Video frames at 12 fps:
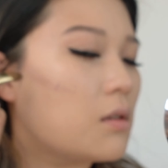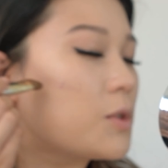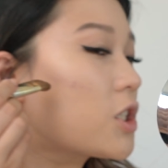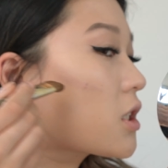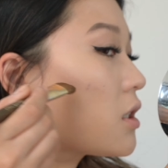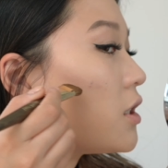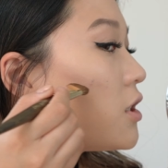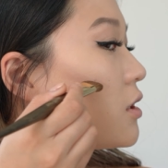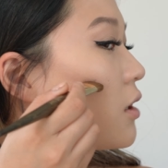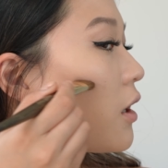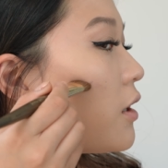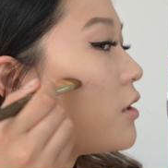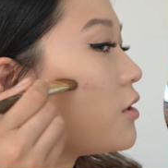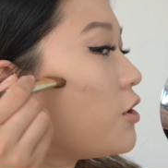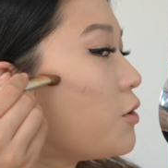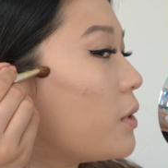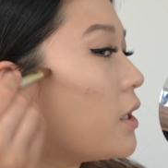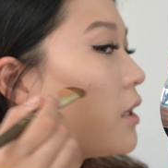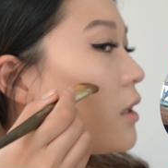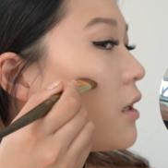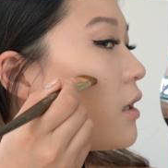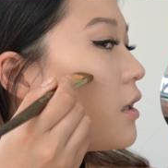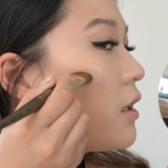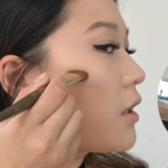I'm just gonna start doing
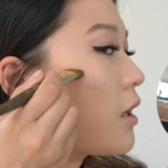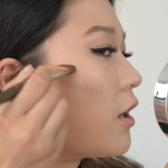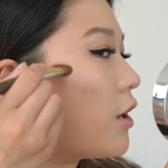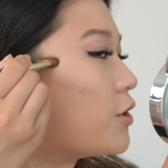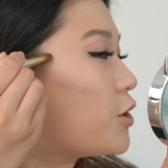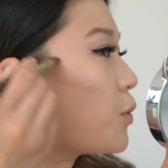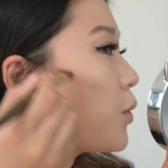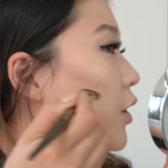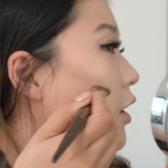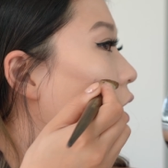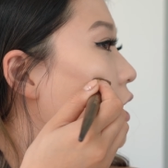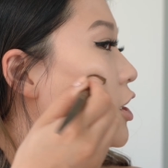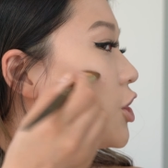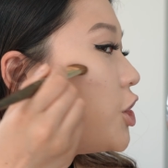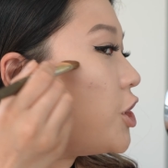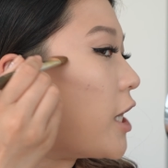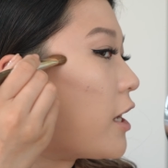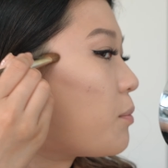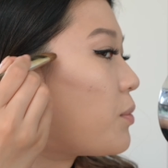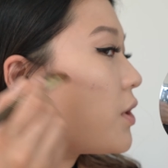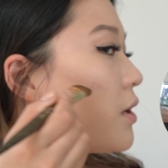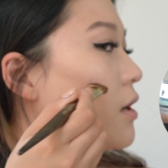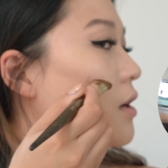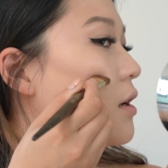a contour shape.
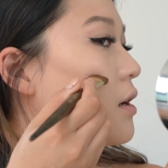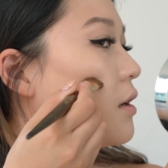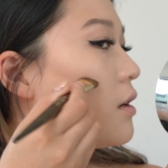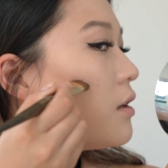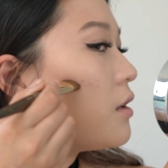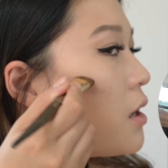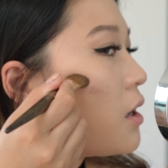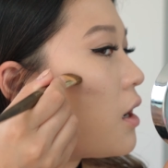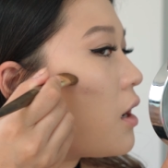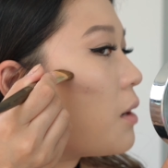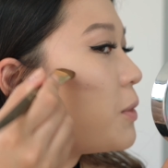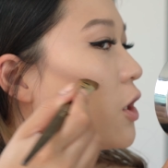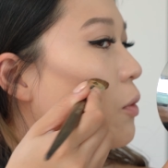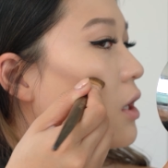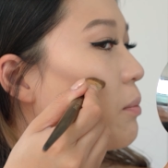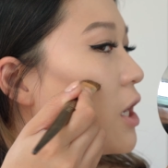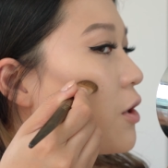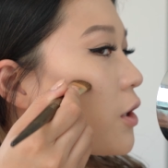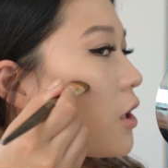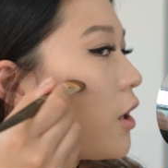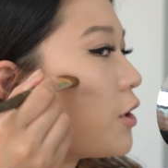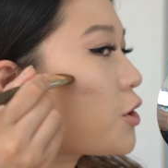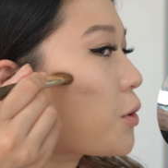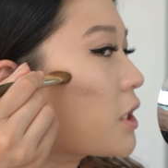You don't want to make your
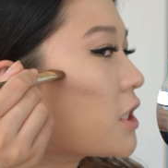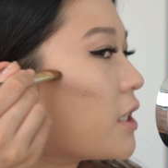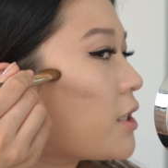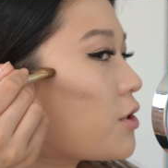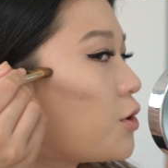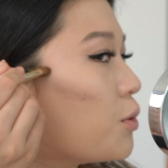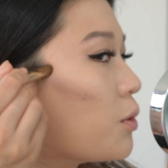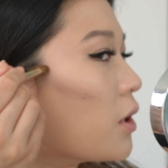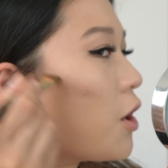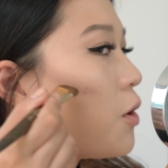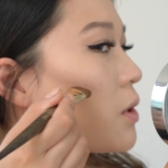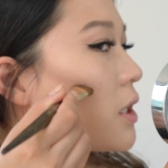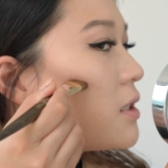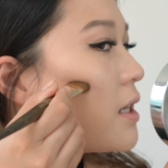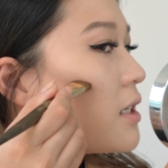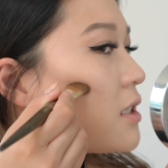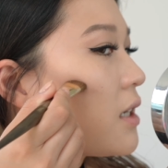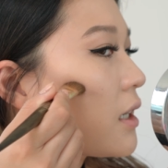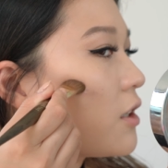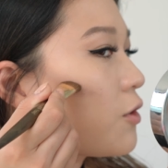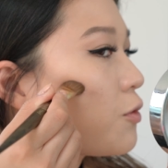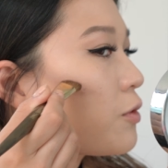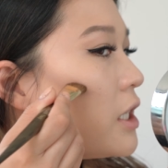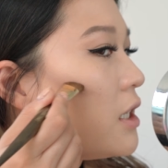contour sit too low because then it's not going
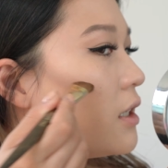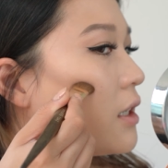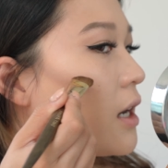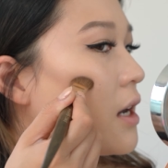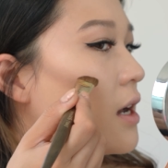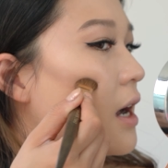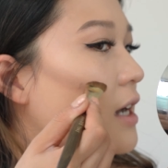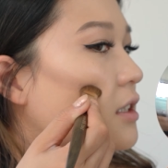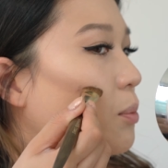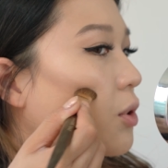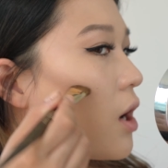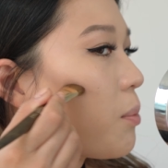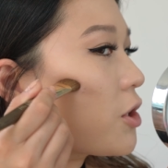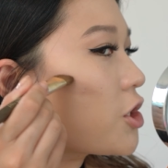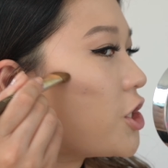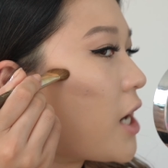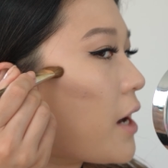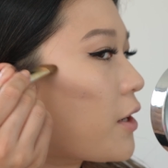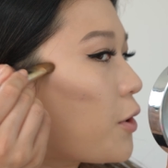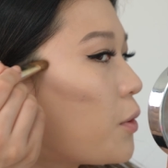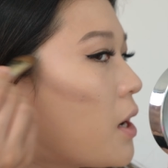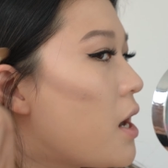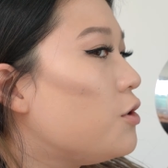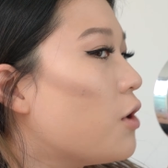to read as a proper
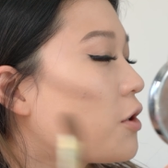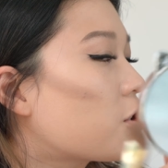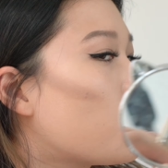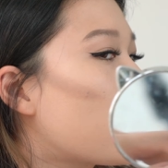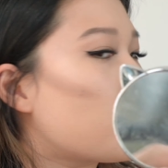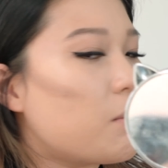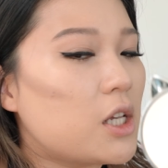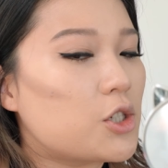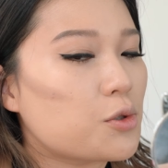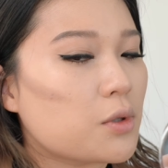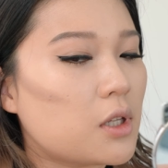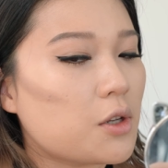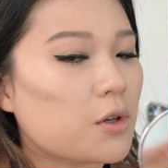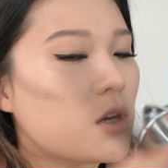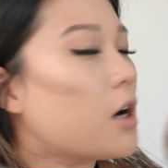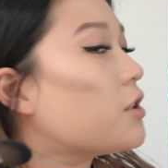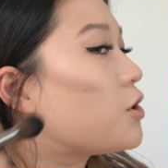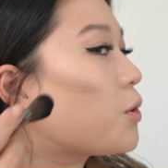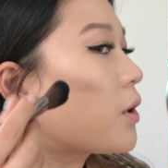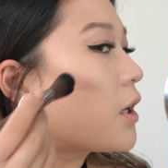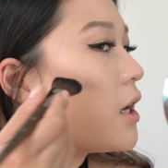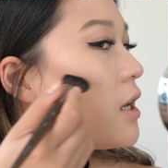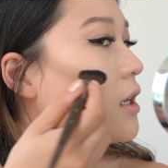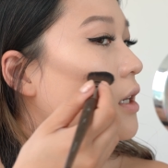shadow. You also want to make sure that your contour
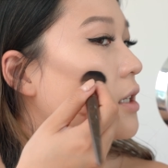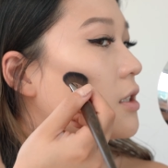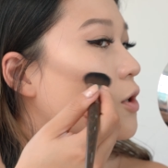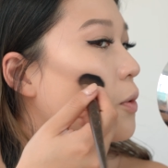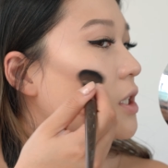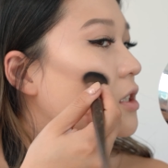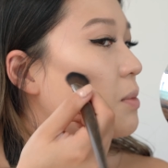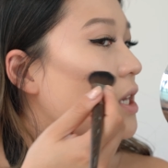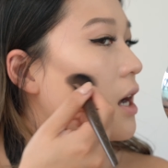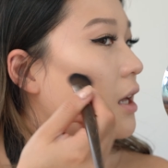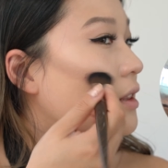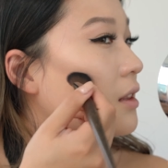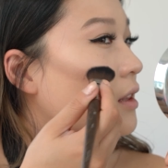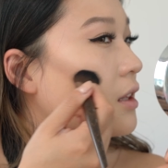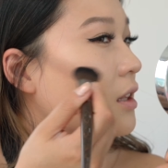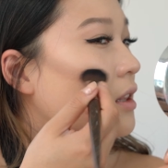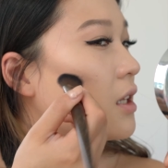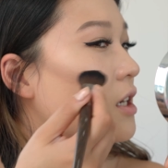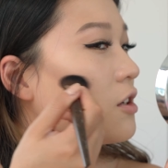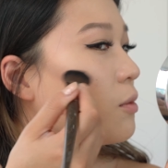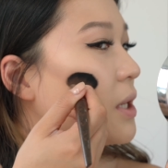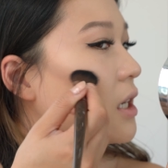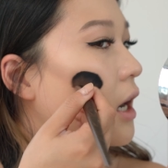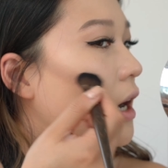is going to be a
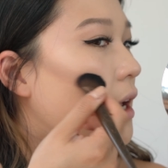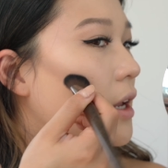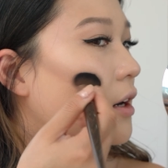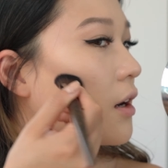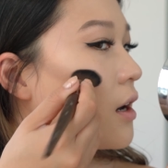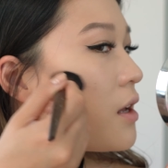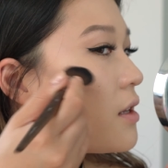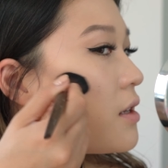little bit higher